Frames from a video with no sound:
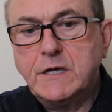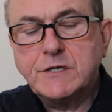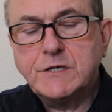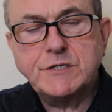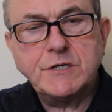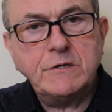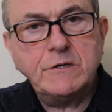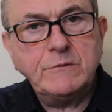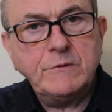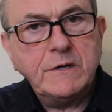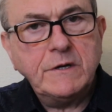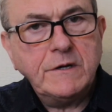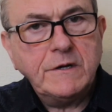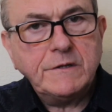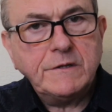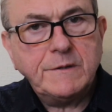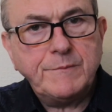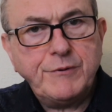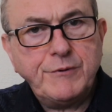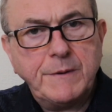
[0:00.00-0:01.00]
So
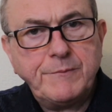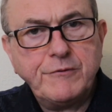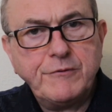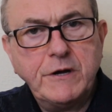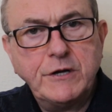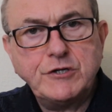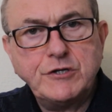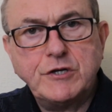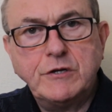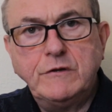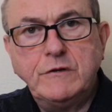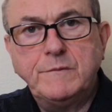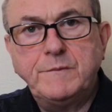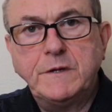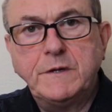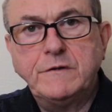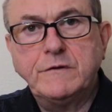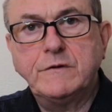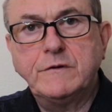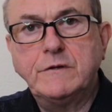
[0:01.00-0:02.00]
the preparation you've
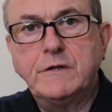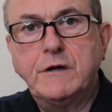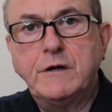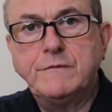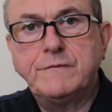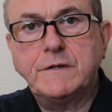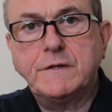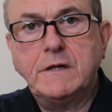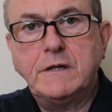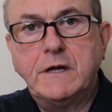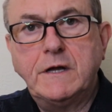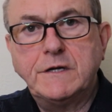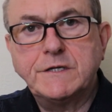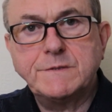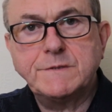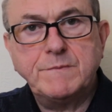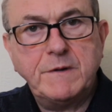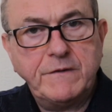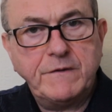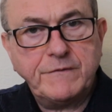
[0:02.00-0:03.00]
been doing over the
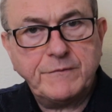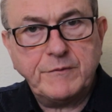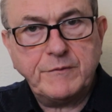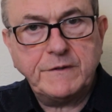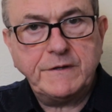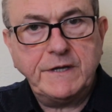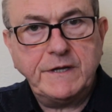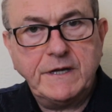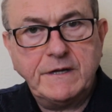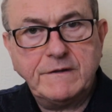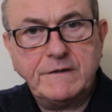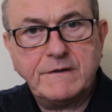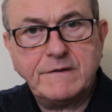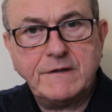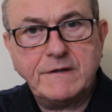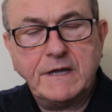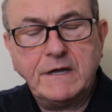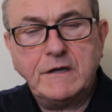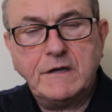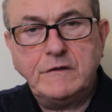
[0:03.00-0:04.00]
last month with the inner
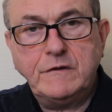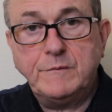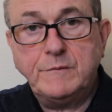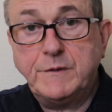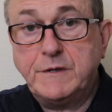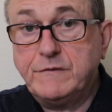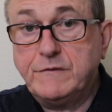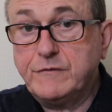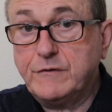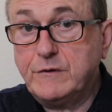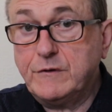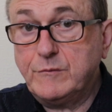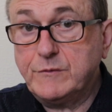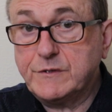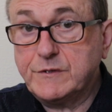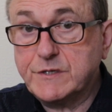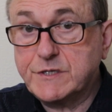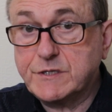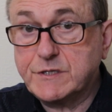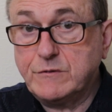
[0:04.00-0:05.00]
thinking you've been doing
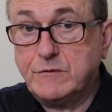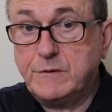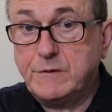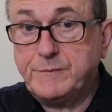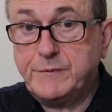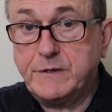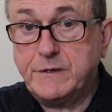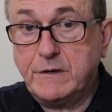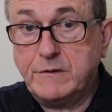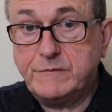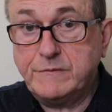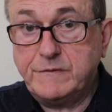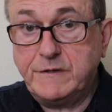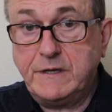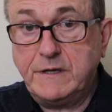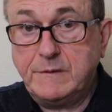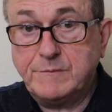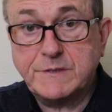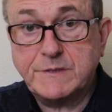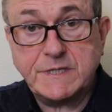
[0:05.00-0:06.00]
with the Scorpio,
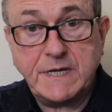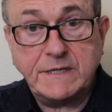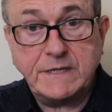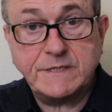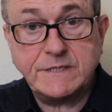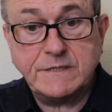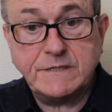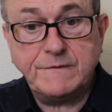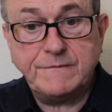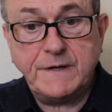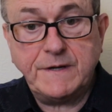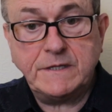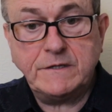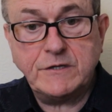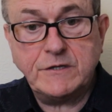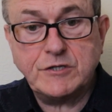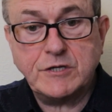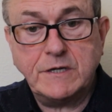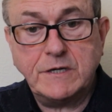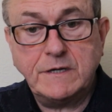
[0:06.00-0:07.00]
deep sensitive
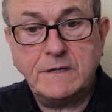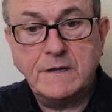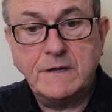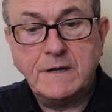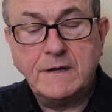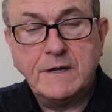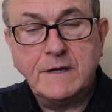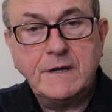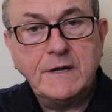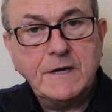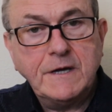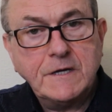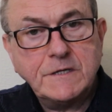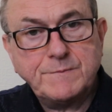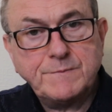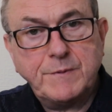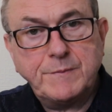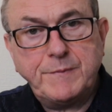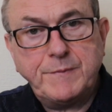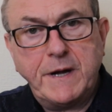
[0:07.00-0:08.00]
energy,
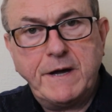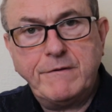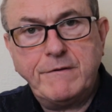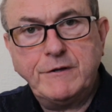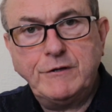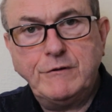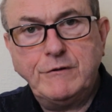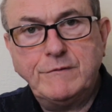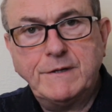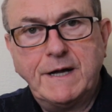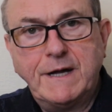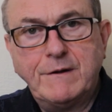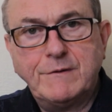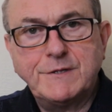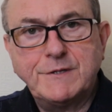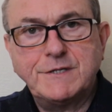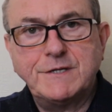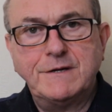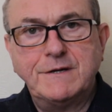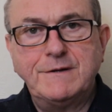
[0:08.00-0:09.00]
is preparing you now
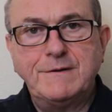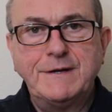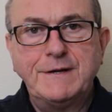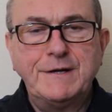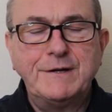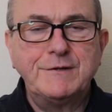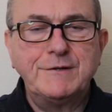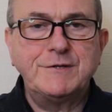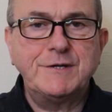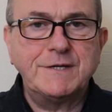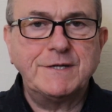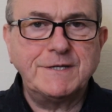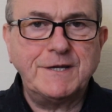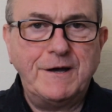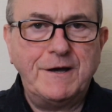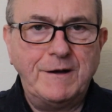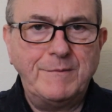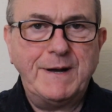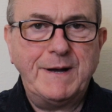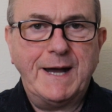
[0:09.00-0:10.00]
to just
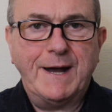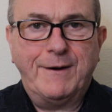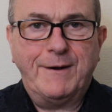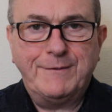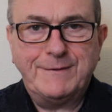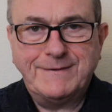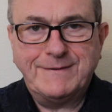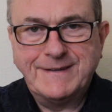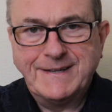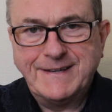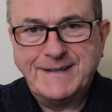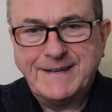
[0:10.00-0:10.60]
come out